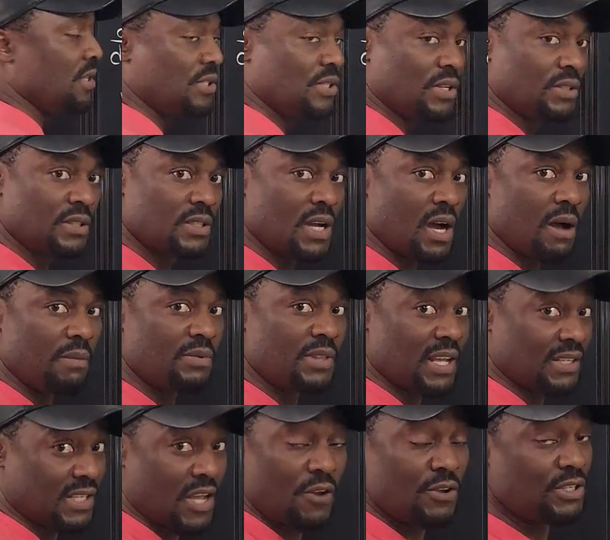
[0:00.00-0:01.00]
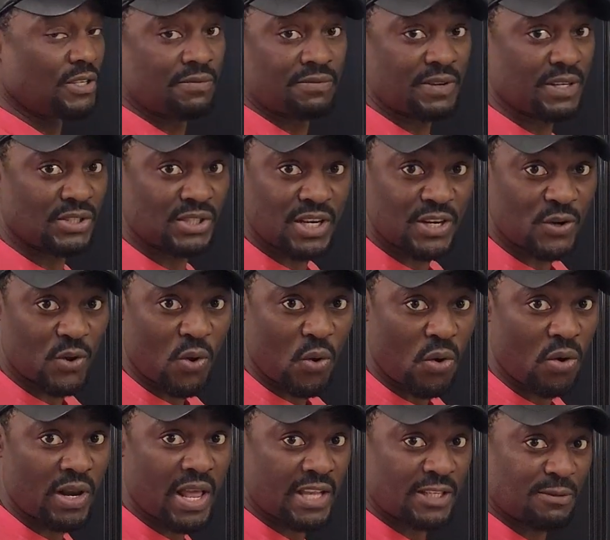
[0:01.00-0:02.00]
is on top. That's how you differentiate
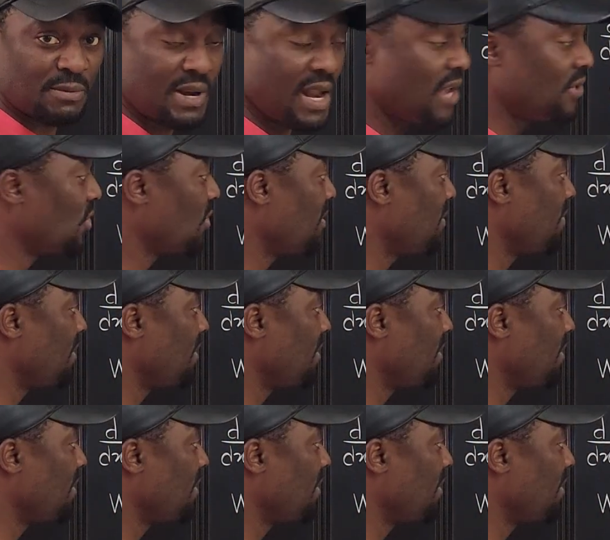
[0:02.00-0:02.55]
all exponential